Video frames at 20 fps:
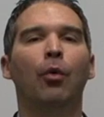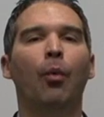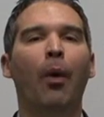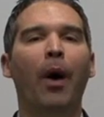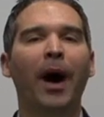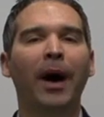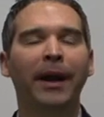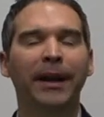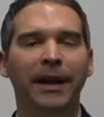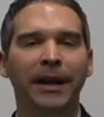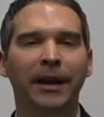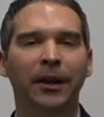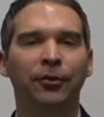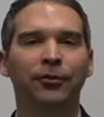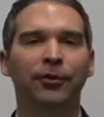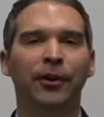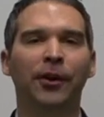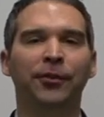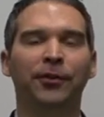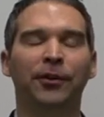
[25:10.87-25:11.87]
want to get
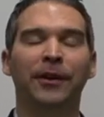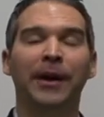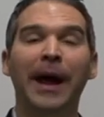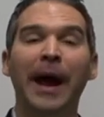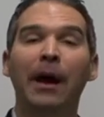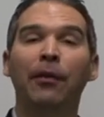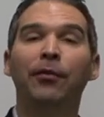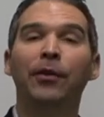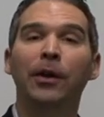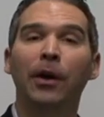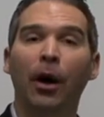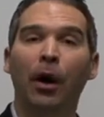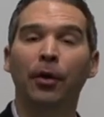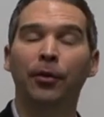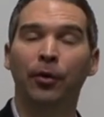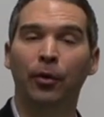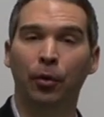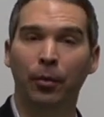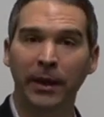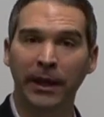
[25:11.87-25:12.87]
adjusted every
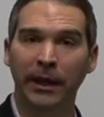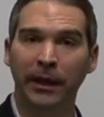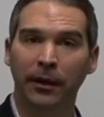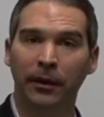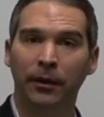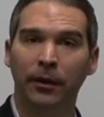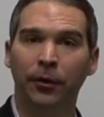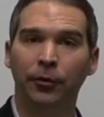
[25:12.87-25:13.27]
other week.